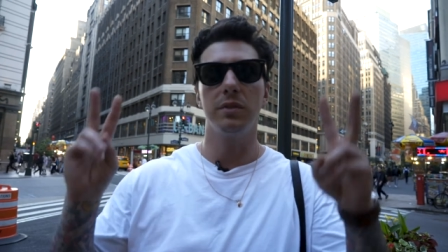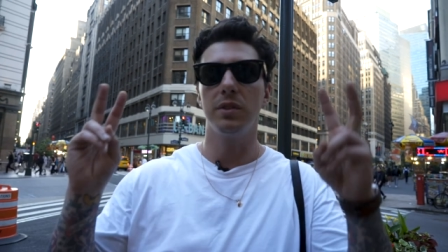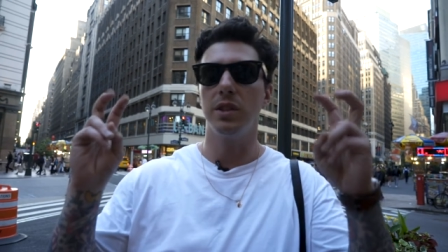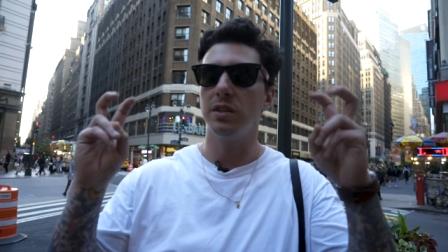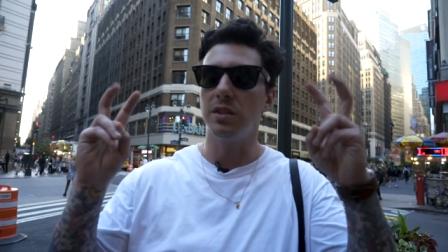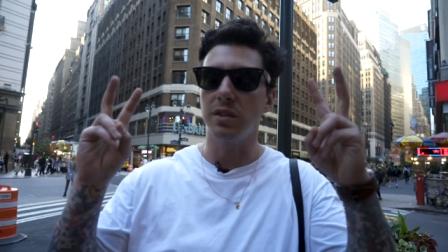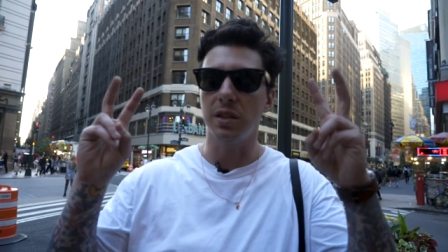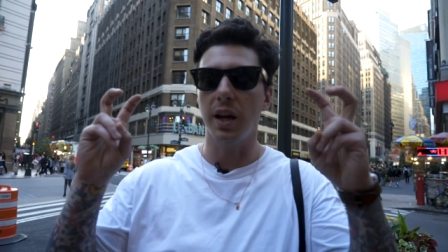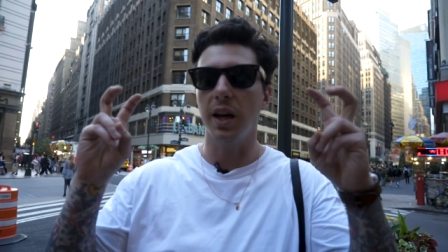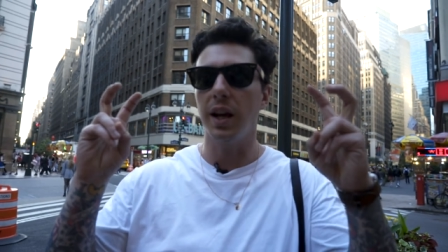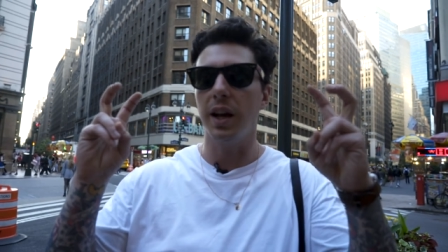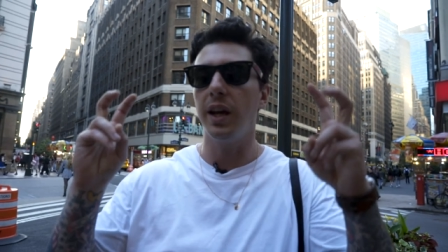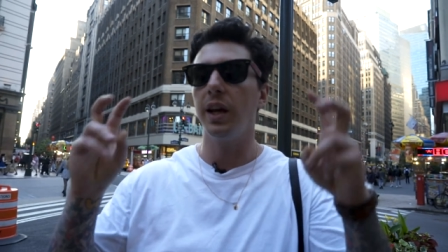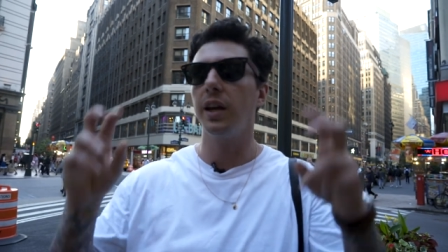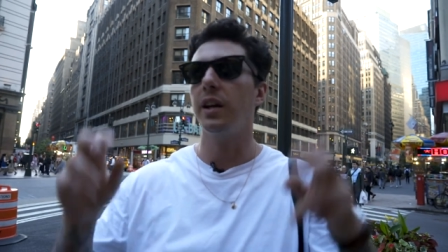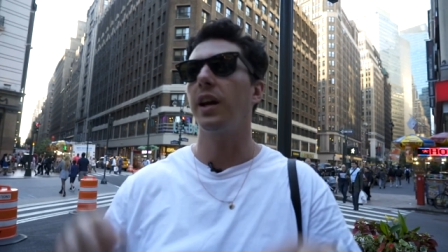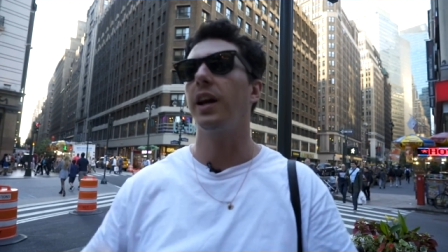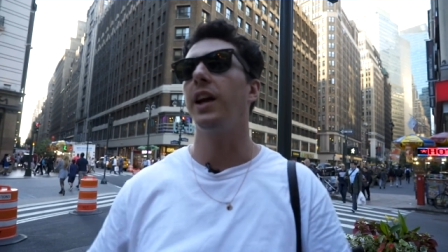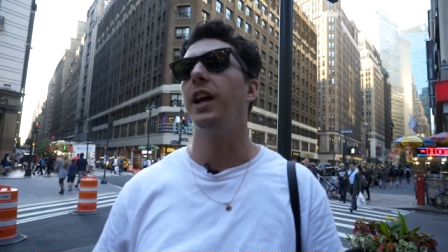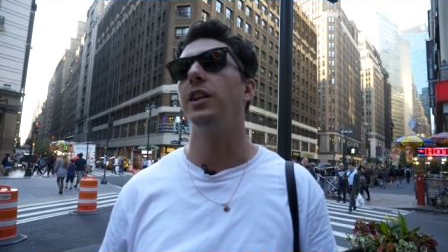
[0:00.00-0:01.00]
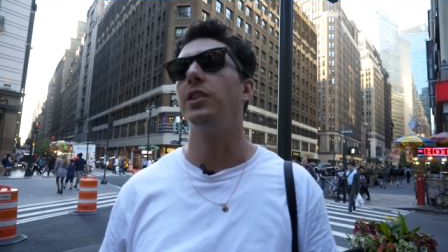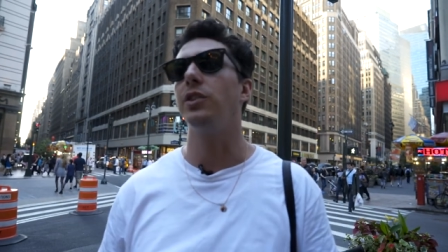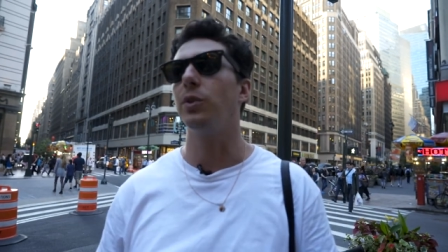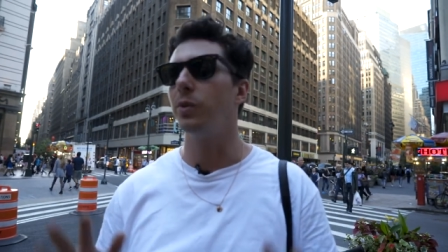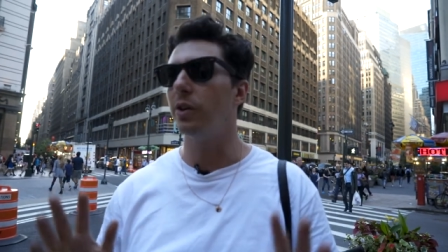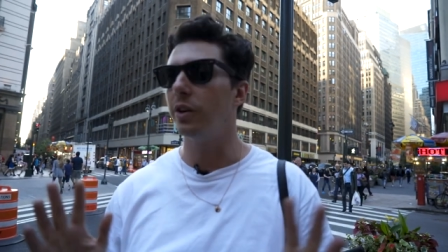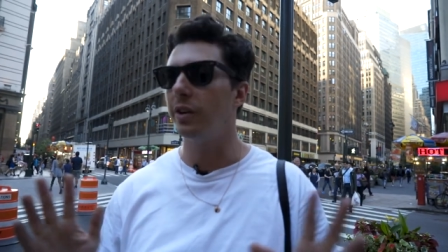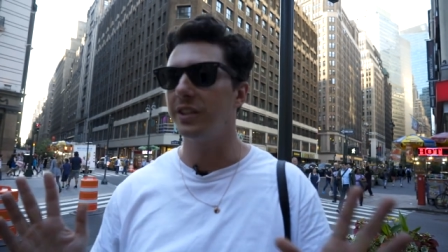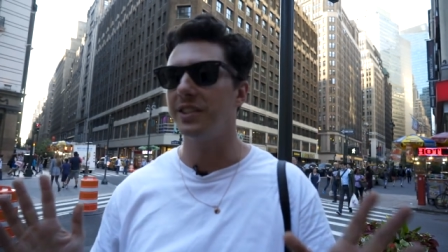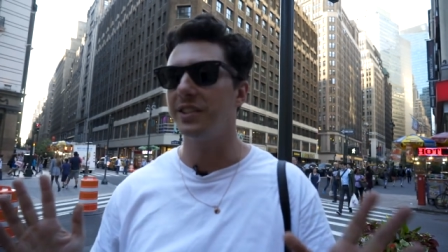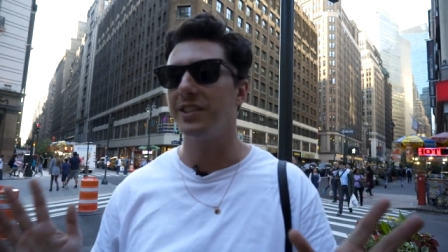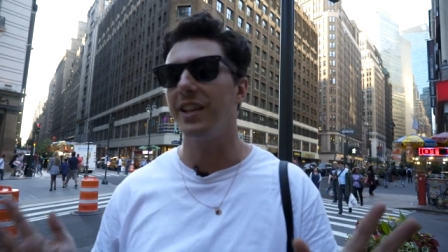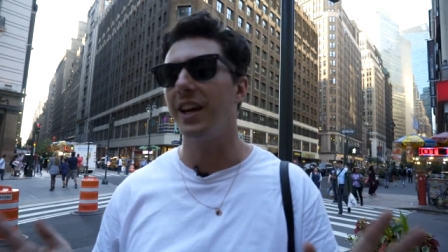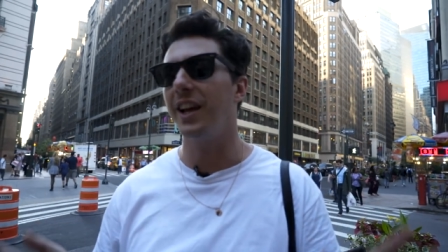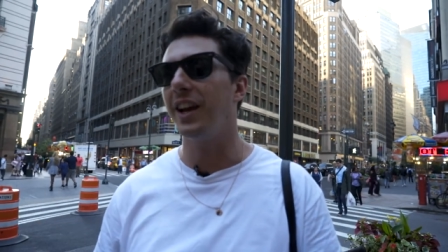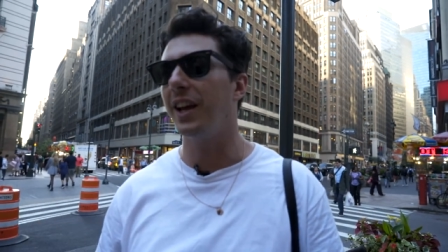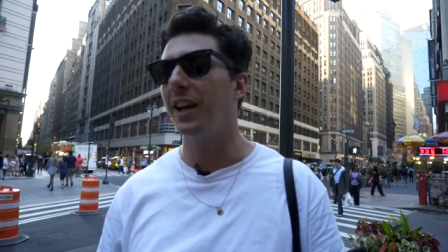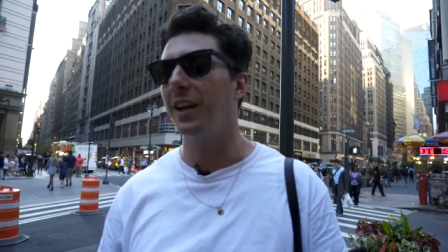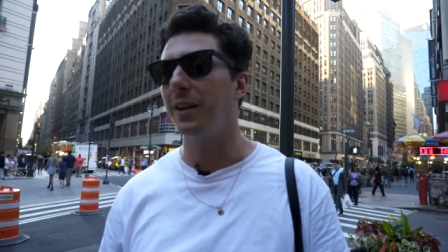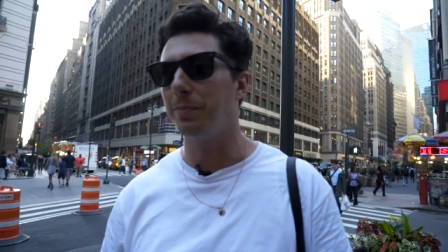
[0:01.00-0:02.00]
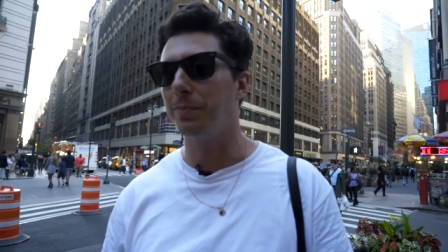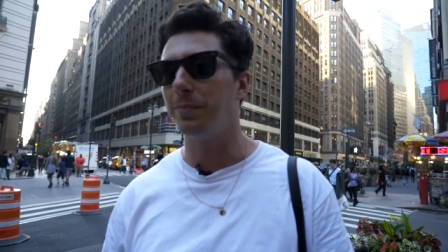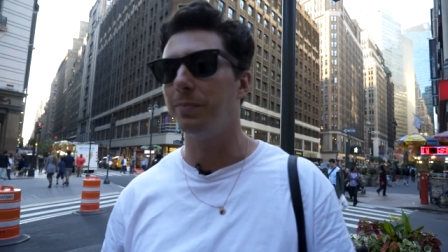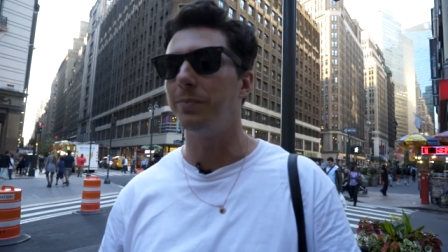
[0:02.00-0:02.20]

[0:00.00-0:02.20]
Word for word: aesthetic. I hate the word aesthetic.